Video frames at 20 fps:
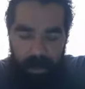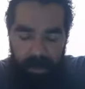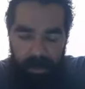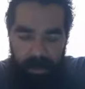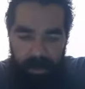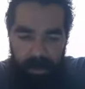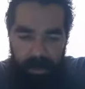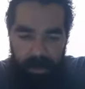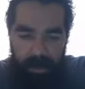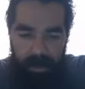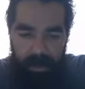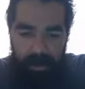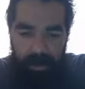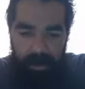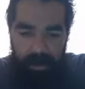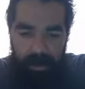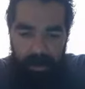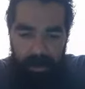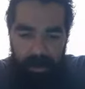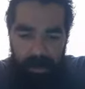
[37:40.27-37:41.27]
So.
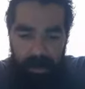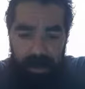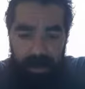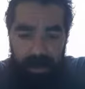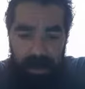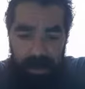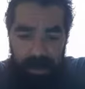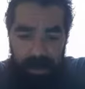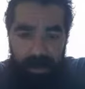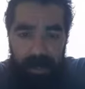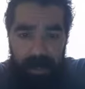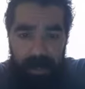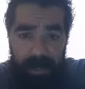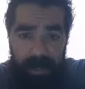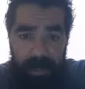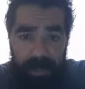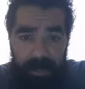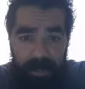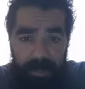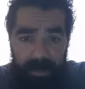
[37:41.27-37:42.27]
But this kid, I
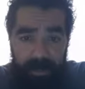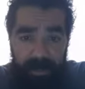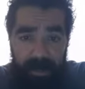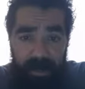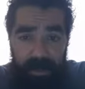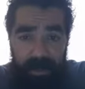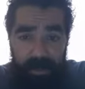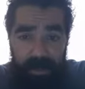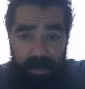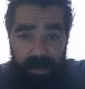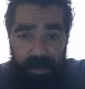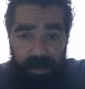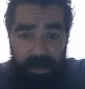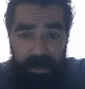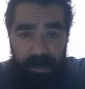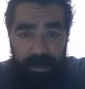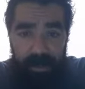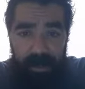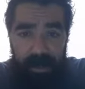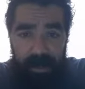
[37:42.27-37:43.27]
recognize he's a very smart
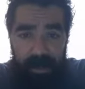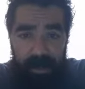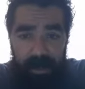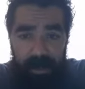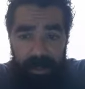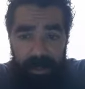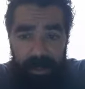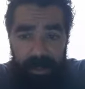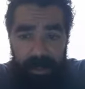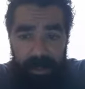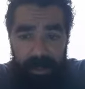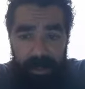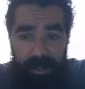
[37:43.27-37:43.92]
kid, so I like it.